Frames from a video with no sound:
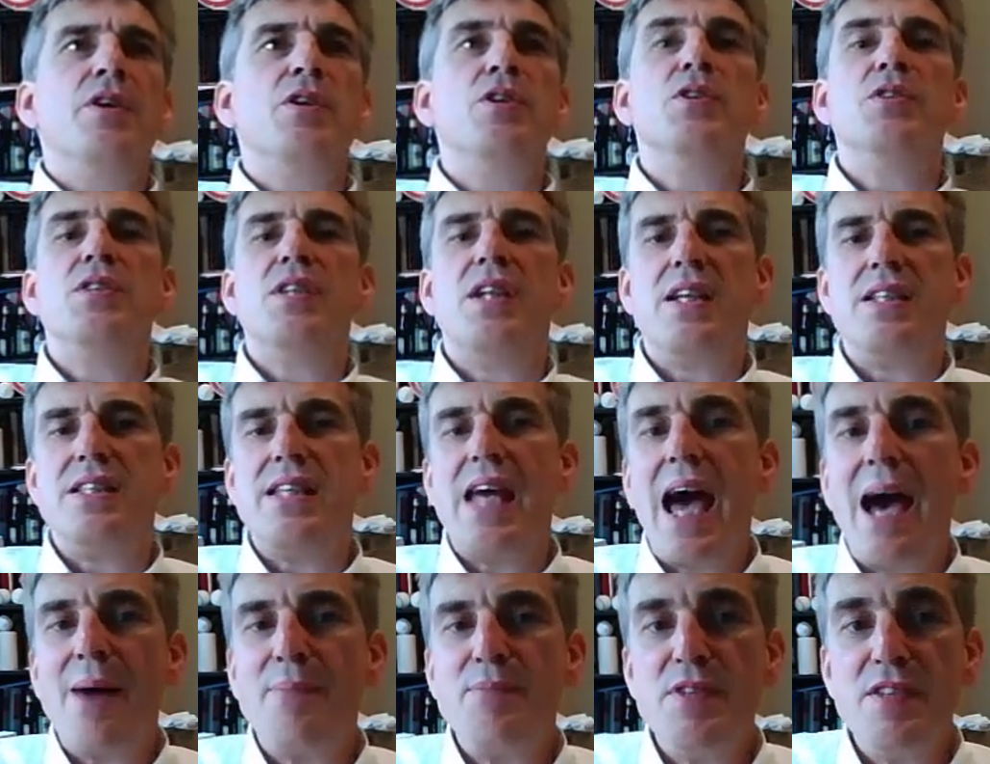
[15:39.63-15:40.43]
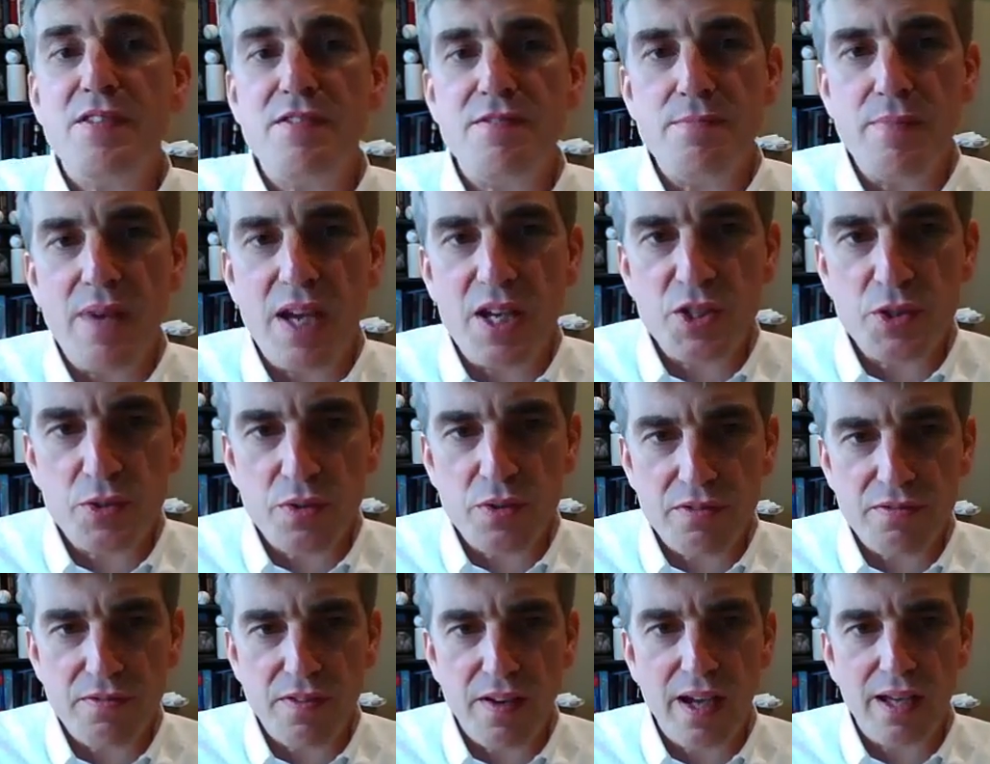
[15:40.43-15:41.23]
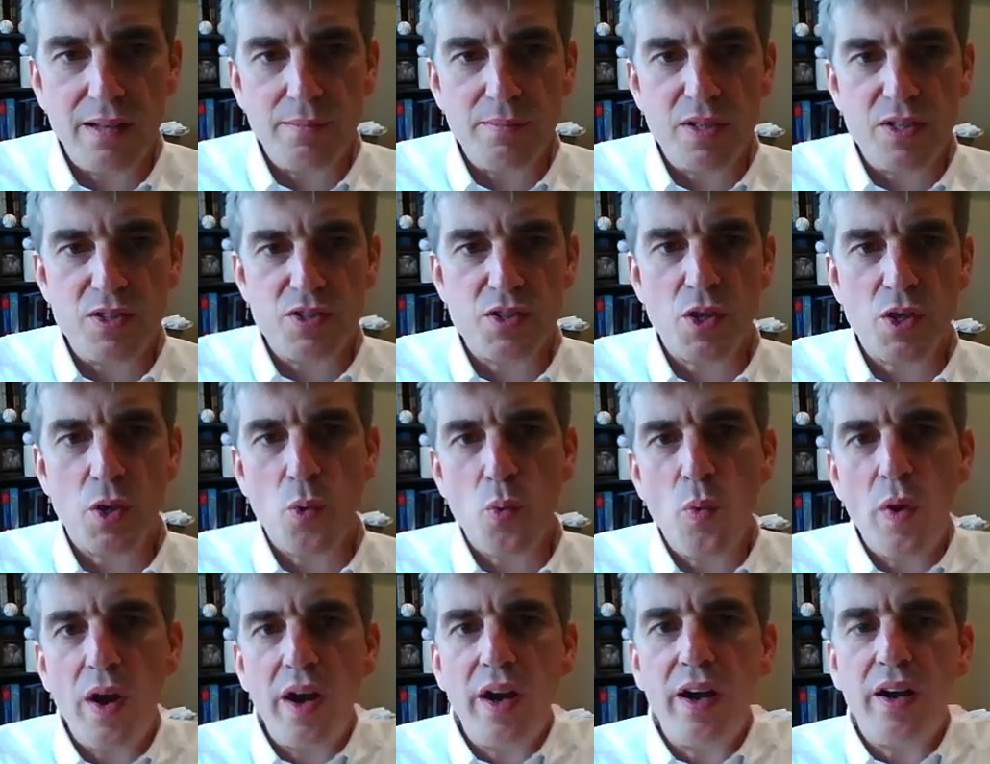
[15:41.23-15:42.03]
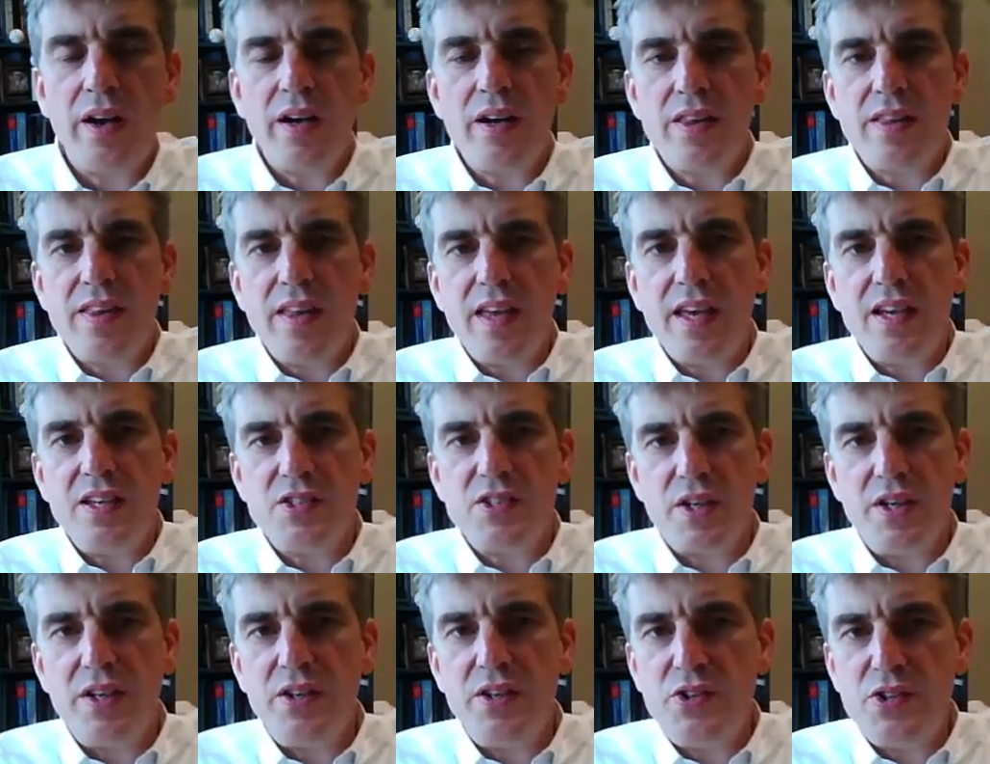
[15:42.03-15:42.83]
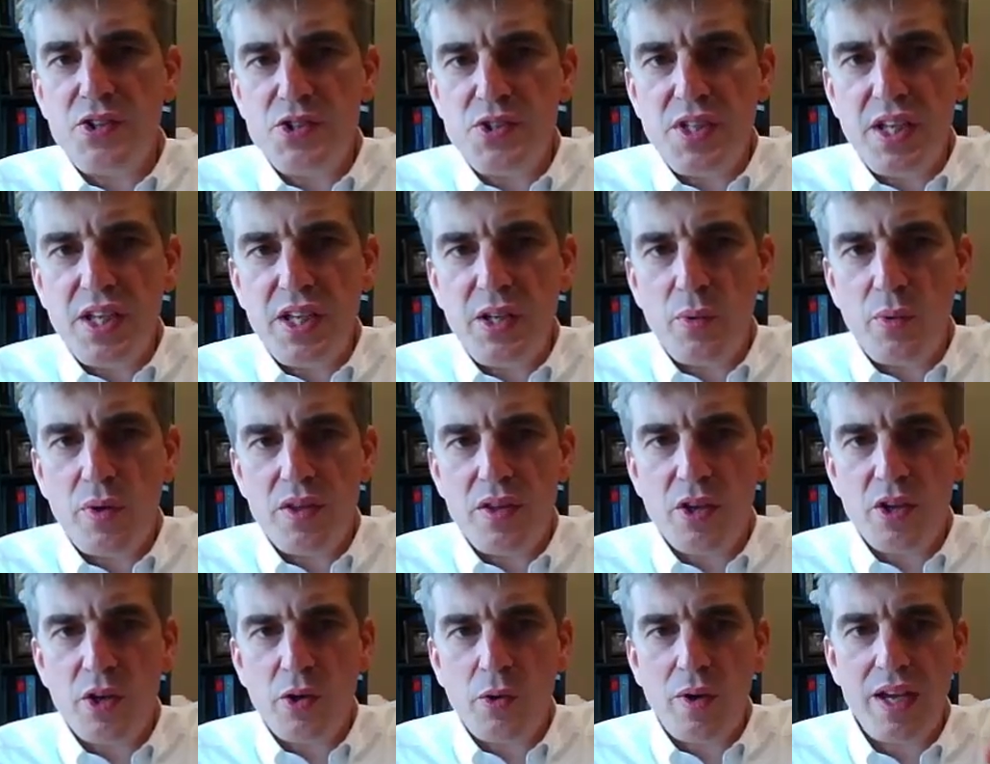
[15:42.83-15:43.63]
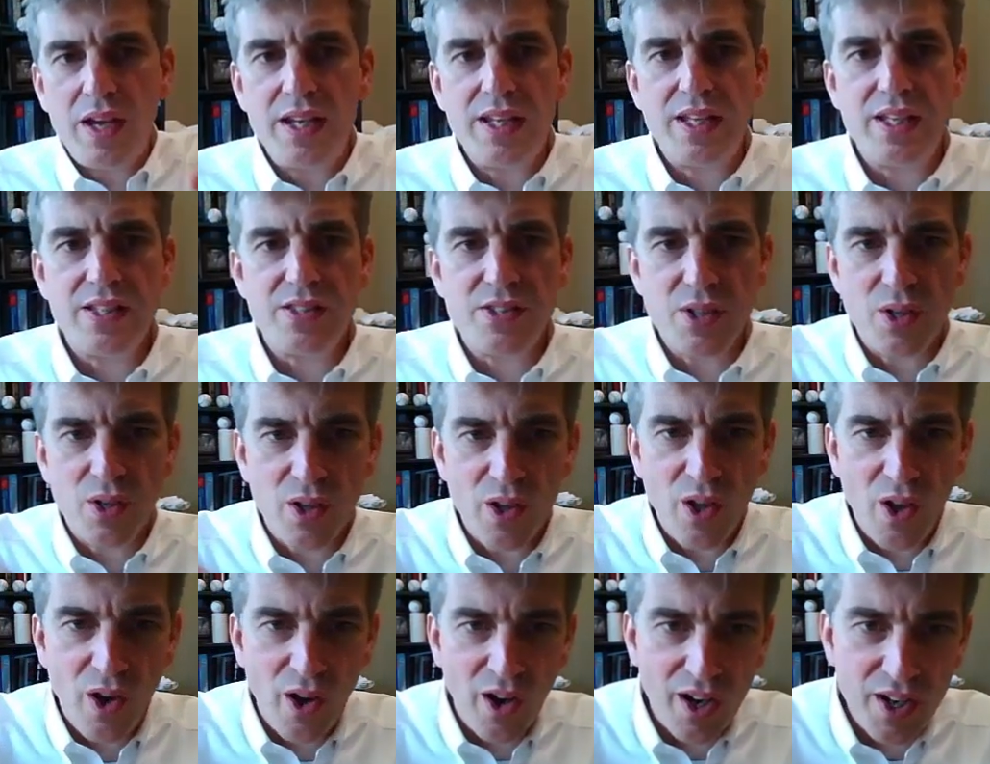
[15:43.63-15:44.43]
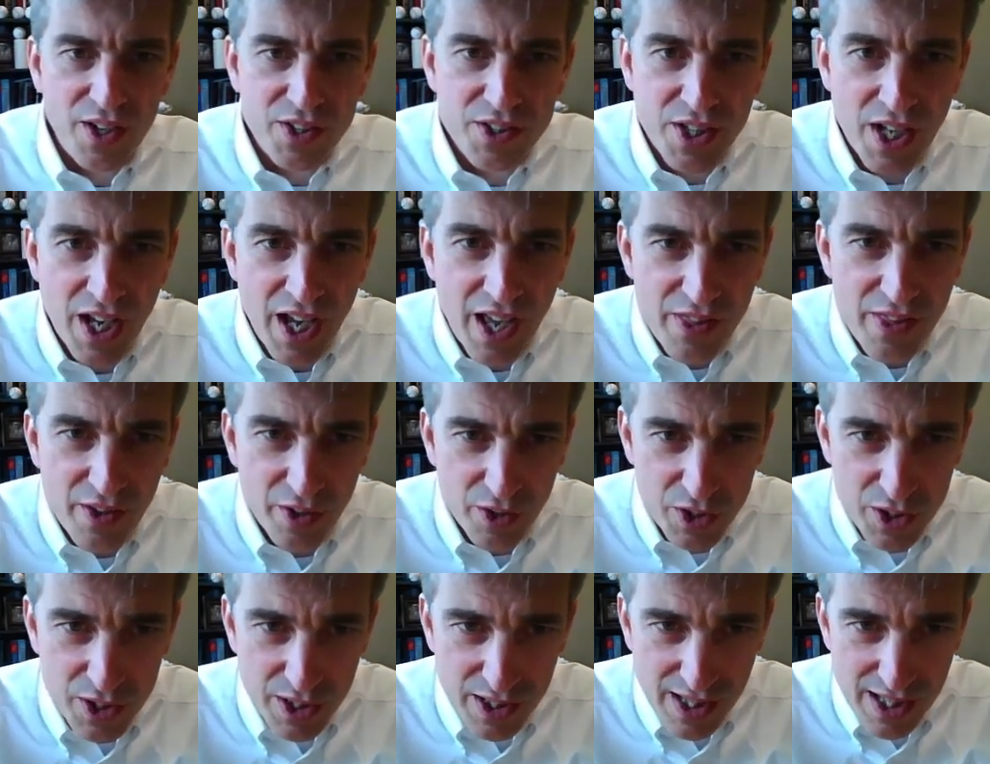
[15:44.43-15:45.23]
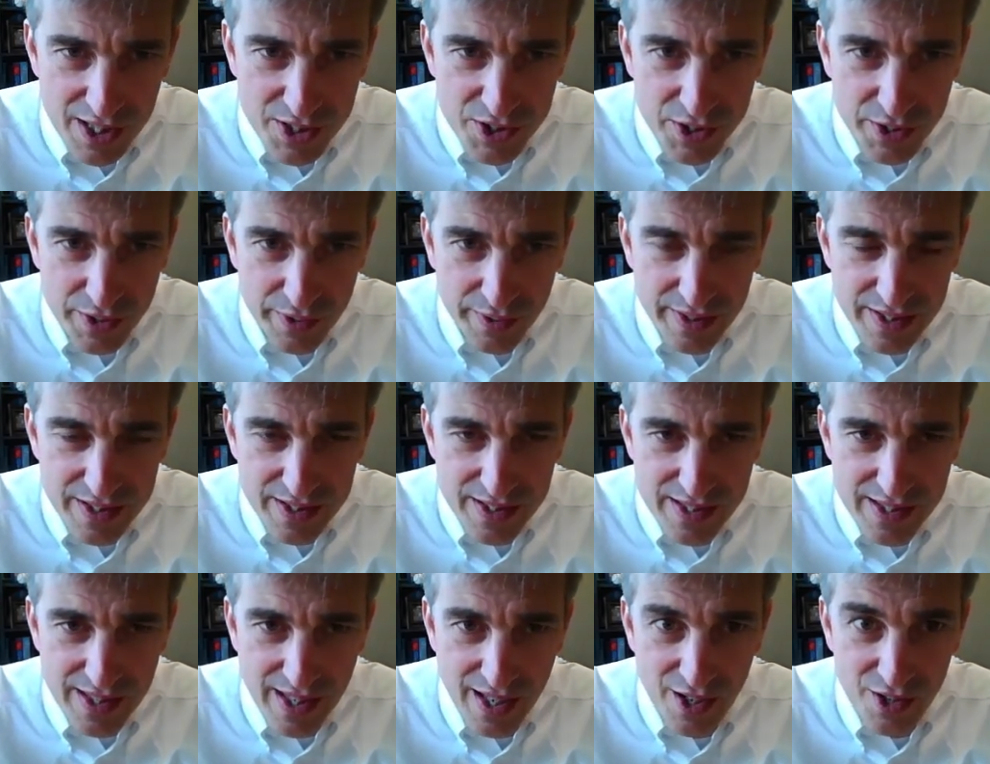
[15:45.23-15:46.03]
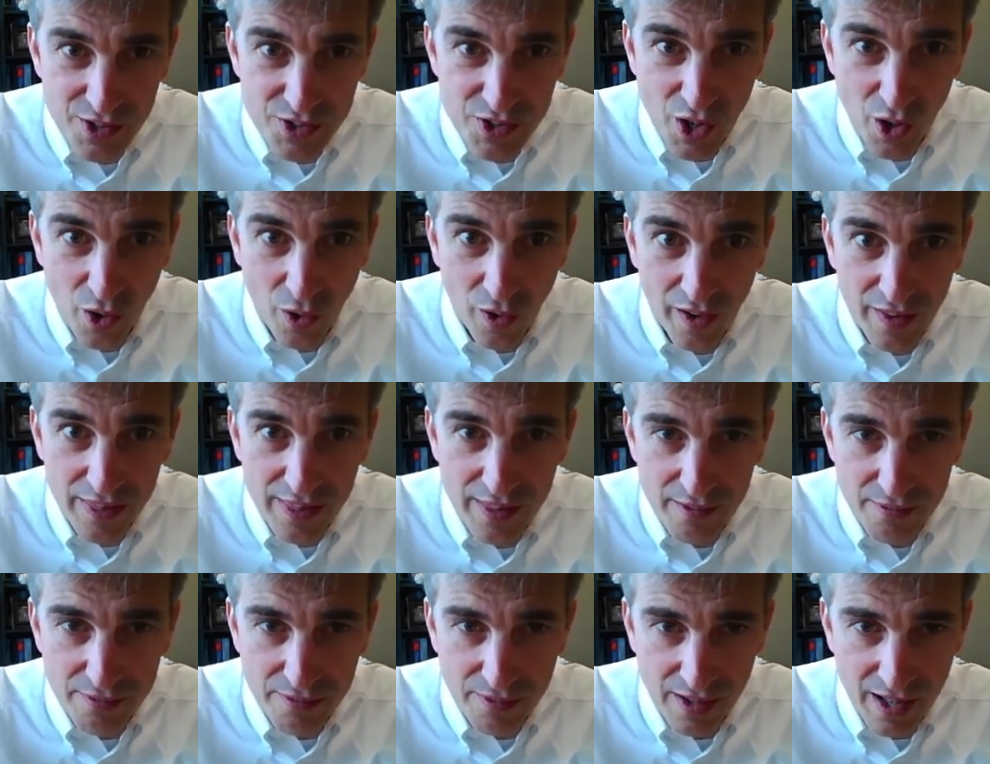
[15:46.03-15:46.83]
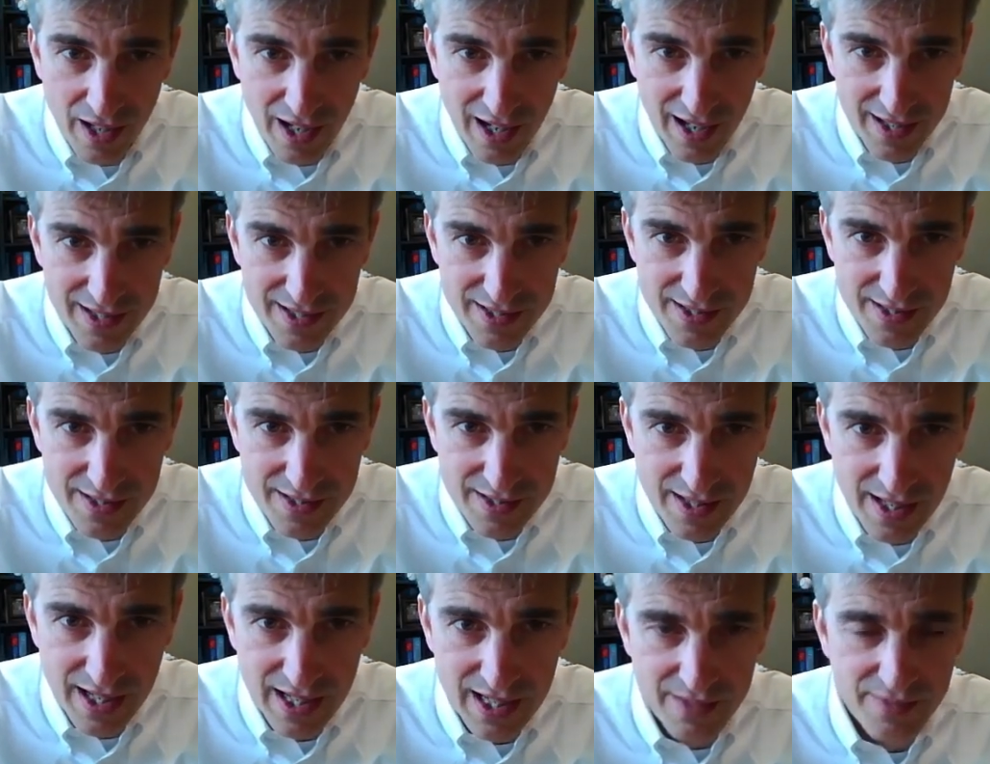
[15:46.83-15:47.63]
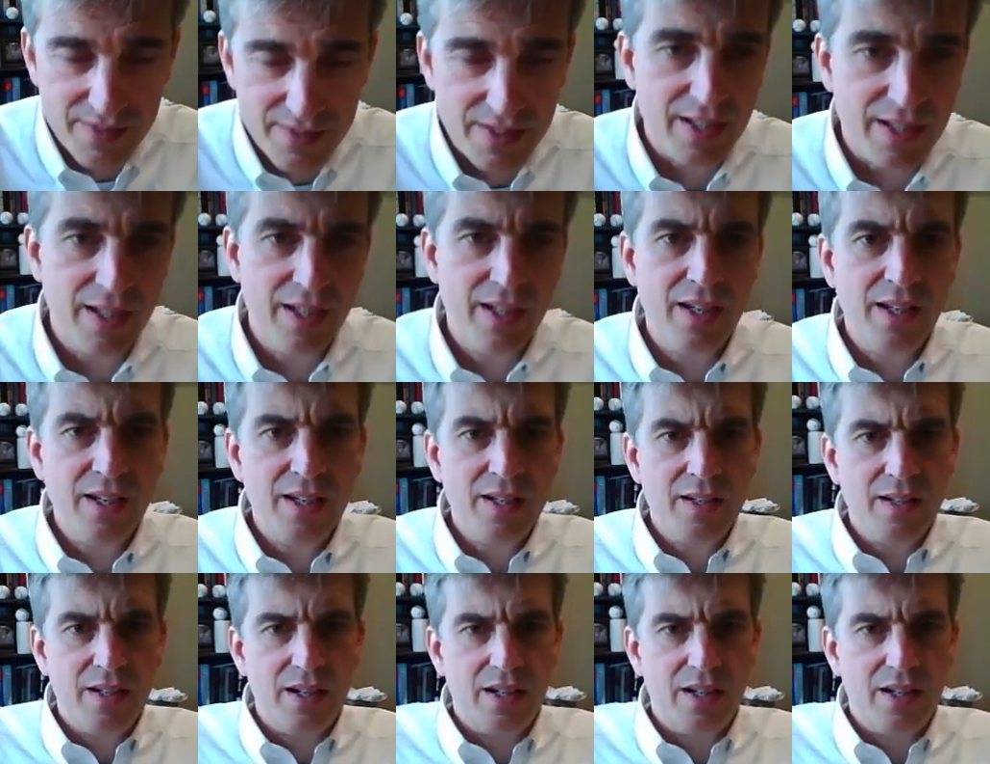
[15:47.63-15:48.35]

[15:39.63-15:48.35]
they're using adaptive mesh refinement. So where things are interesting, where the gradients are large, they're clustering cells on the fly. This is kind of a